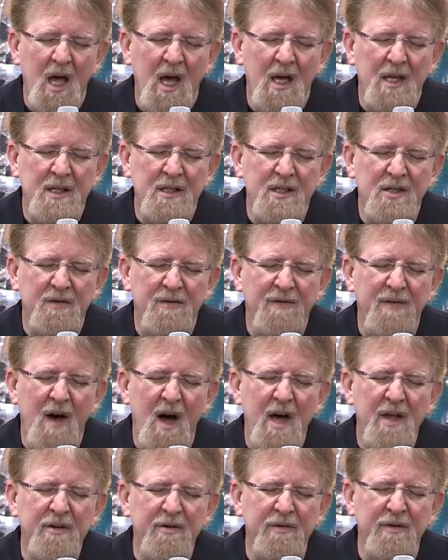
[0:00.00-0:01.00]
So,
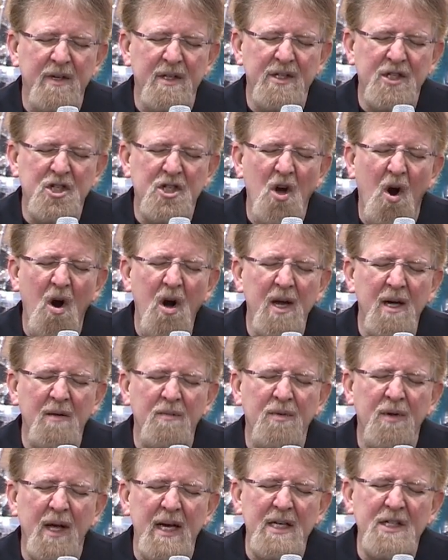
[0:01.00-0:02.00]
Father, the starting
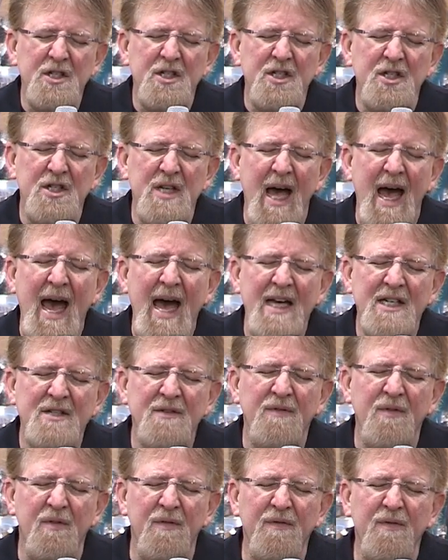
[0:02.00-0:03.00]
place is to ask
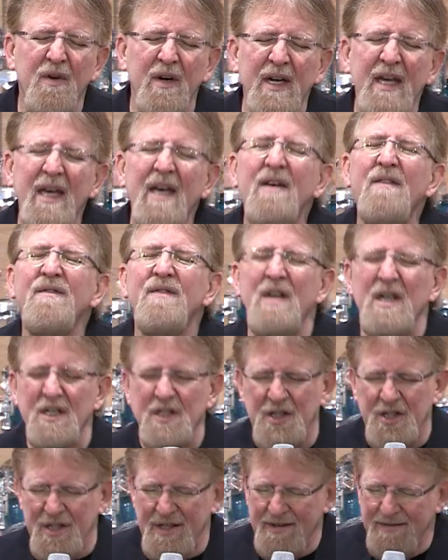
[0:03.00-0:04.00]
for forgiveness